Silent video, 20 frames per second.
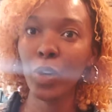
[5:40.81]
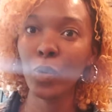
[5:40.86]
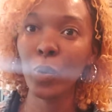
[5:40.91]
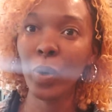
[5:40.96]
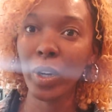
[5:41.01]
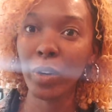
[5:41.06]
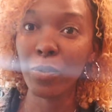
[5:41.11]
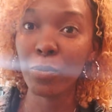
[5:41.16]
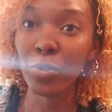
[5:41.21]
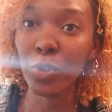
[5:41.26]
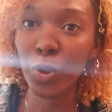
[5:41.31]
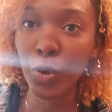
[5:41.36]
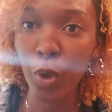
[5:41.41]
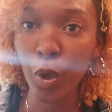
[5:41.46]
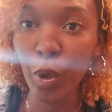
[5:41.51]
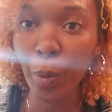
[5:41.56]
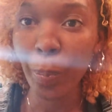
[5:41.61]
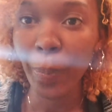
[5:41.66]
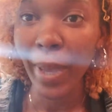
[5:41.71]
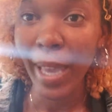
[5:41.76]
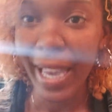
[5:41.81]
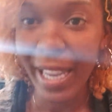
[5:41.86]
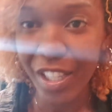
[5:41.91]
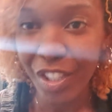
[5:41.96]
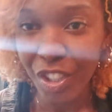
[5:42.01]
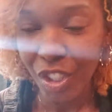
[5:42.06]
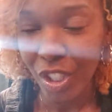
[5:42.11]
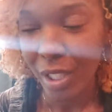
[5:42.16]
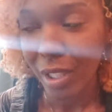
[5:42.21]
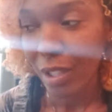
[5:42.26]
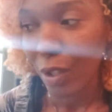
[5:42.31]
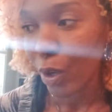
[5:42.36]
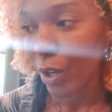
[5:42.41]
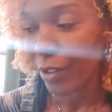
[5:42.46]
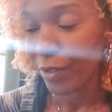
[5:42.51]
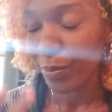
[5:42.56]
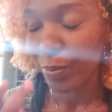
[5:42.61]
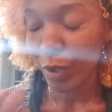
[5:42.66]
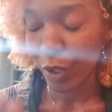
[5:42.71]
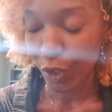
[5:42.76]
or what a stroke patient or
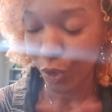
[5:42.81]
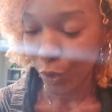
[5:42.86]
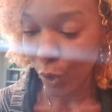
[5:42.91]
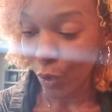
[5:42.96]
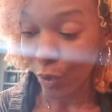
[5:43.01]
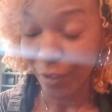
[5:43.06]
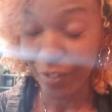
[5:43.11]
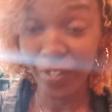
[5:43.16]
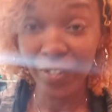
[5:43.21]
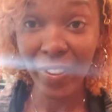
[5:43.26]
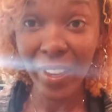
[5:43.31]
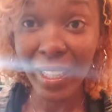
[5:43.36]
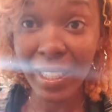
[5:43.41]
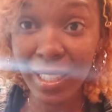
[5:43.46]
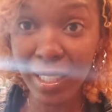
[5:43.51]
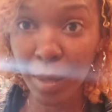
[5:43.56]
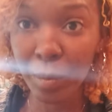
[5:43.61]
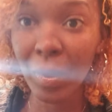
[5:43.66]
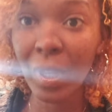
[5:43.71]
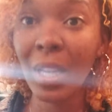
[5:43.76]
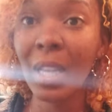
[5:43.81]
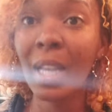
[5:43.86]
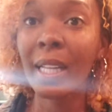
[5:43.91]
a stroke victim